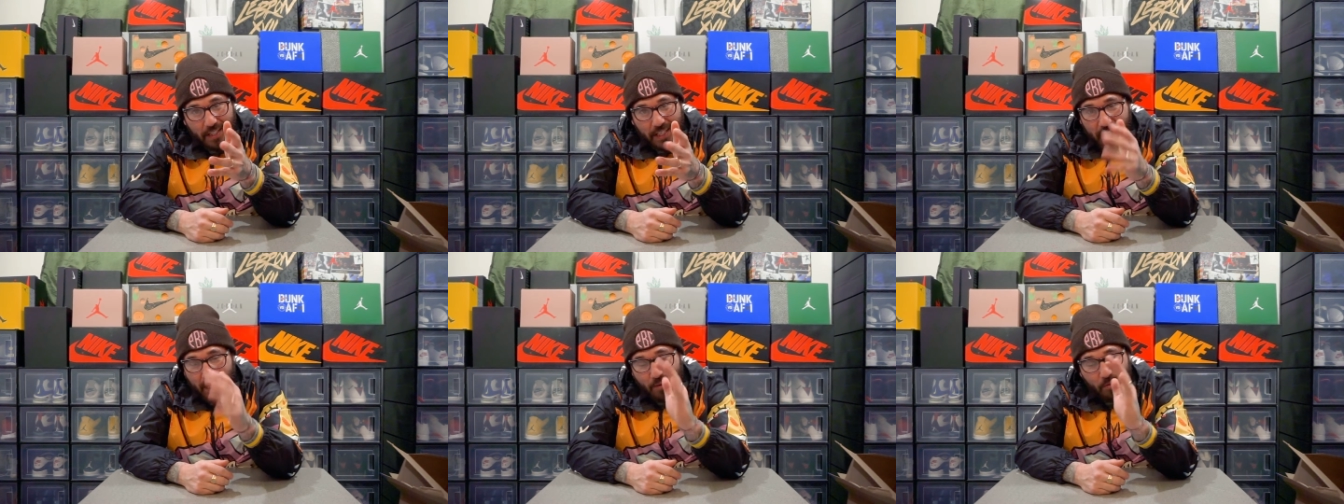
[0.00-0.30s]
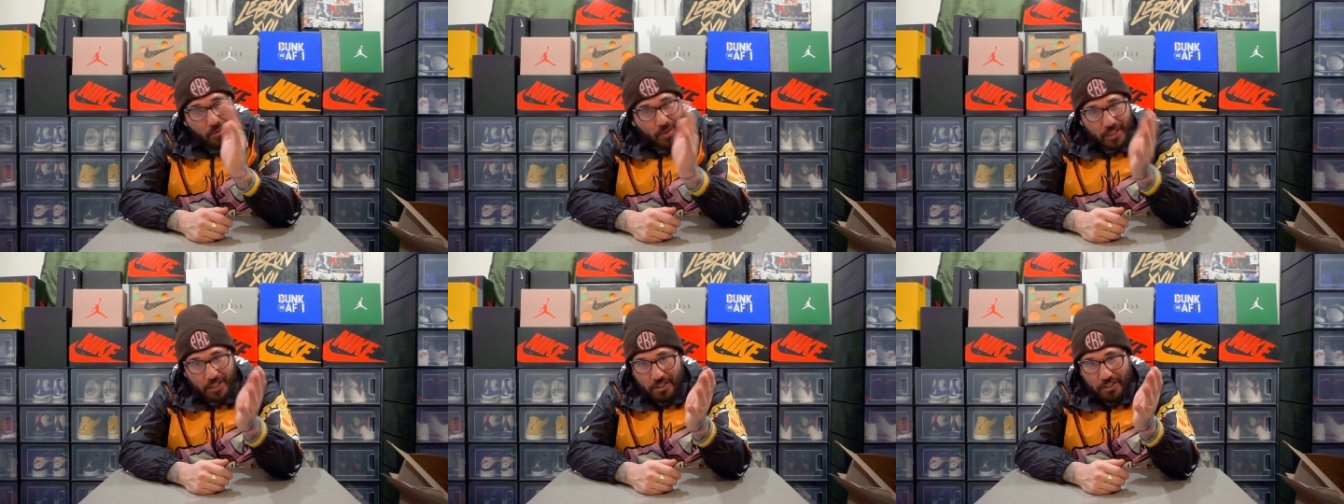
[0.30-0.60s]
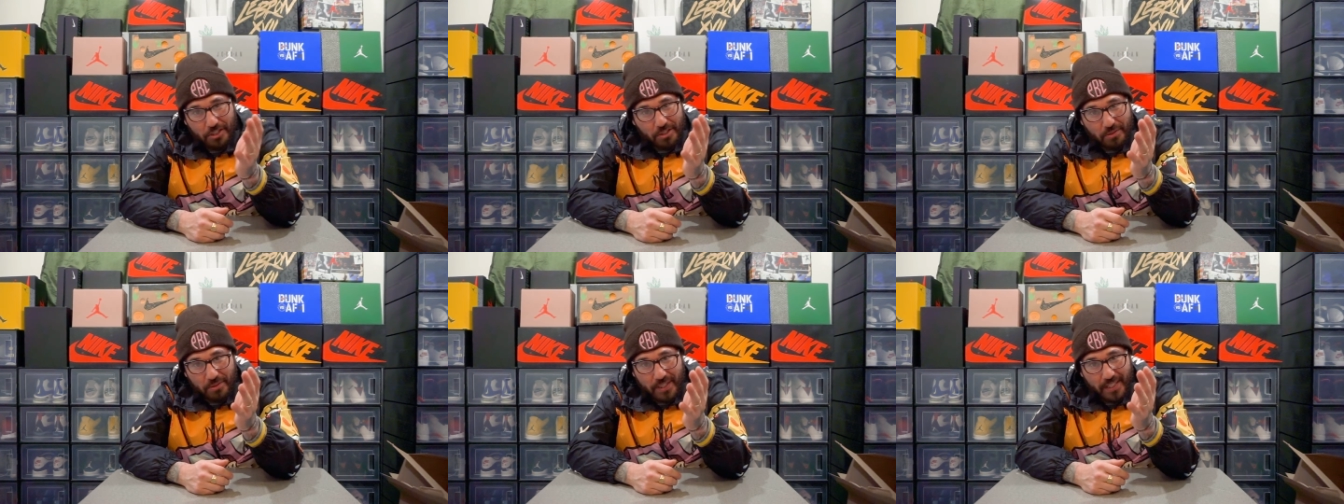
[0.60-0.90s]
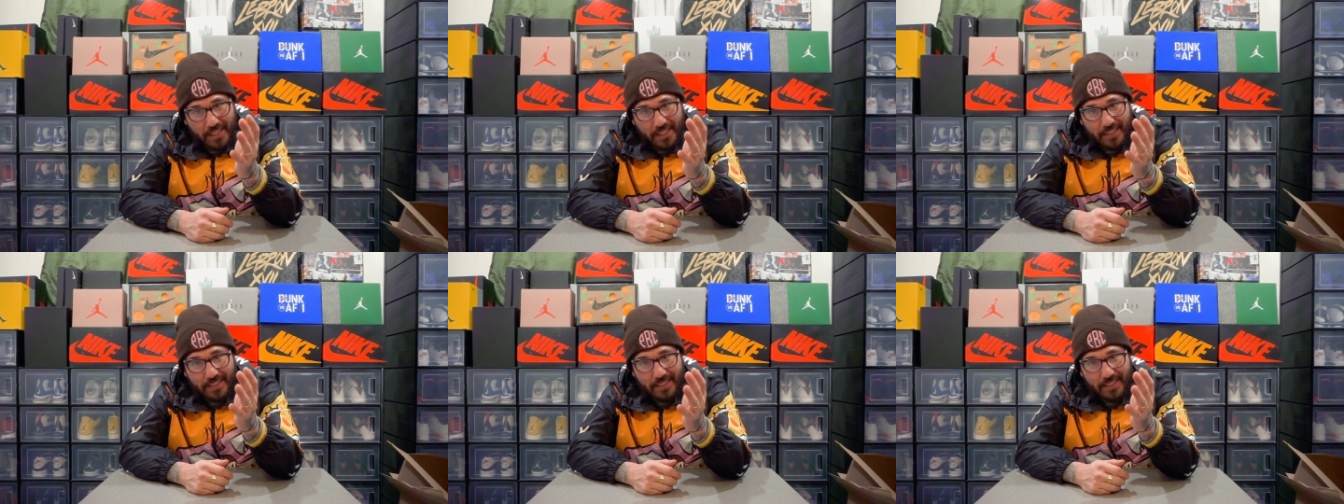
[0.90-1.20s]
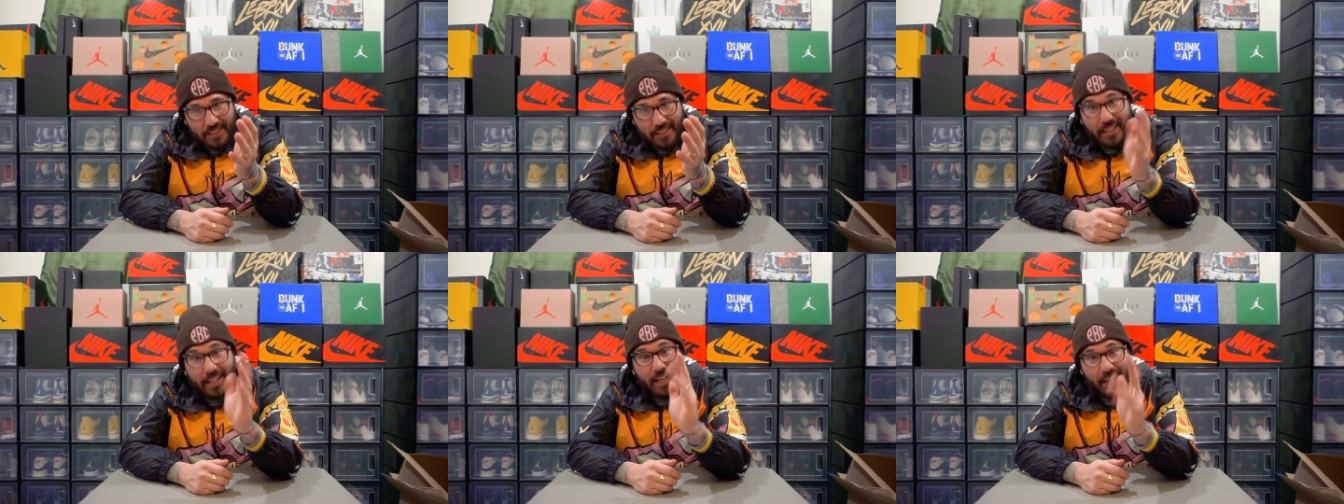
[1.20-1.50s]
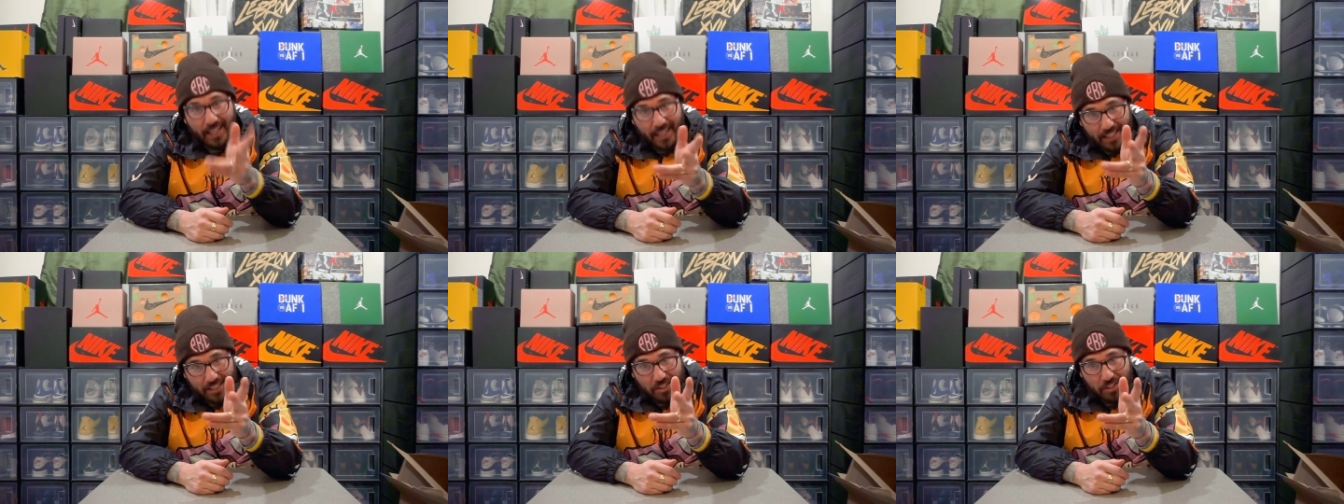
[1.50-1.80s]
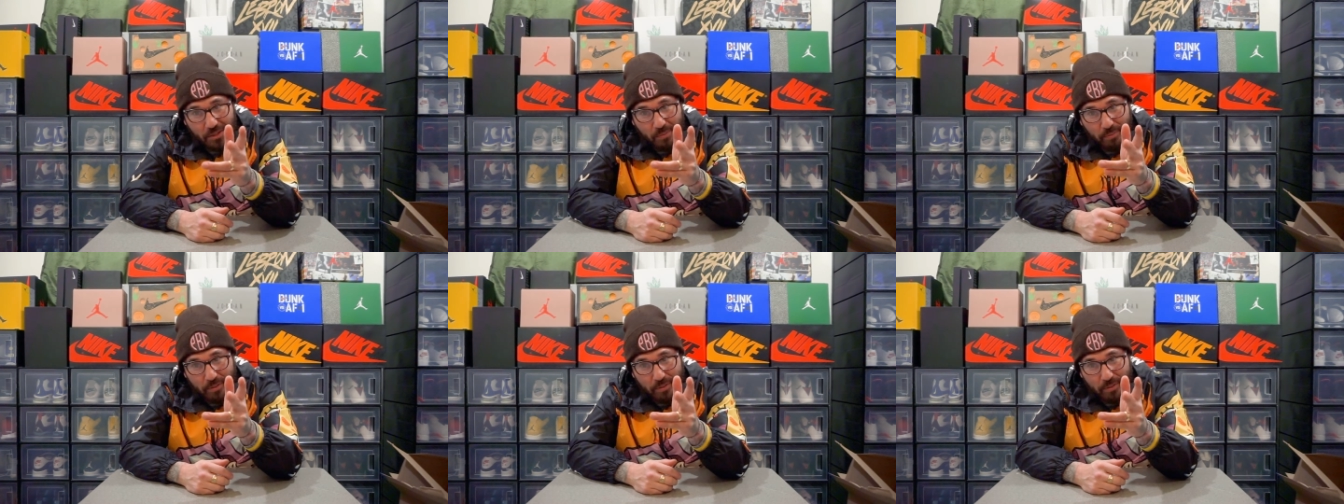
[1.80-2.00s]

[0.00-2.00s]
And what a shoe it is. Let's jump